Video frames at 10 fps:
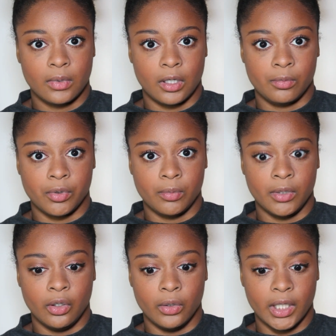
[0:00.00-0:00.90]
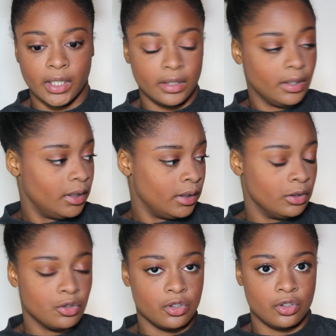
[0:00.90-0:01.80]
I'll probably go ahead
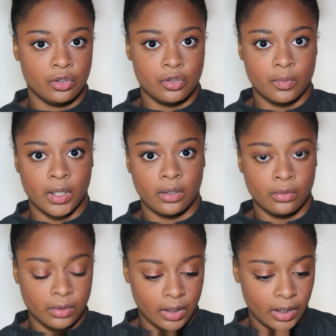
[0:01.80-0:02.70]
and just use my own